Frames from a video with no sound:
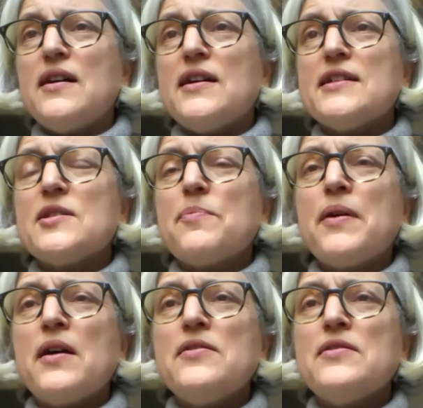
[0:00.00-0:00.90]
I
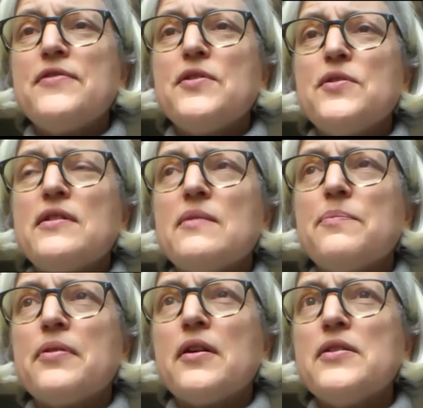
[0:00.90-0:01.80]
suppose, if you're in the
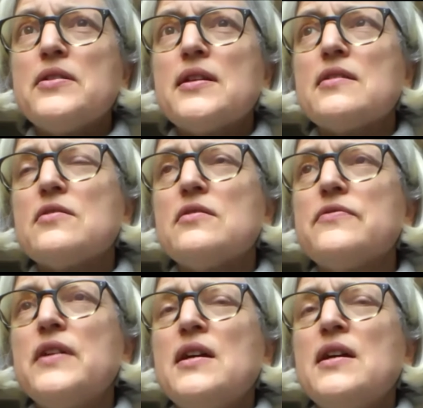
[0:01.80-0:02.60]
process of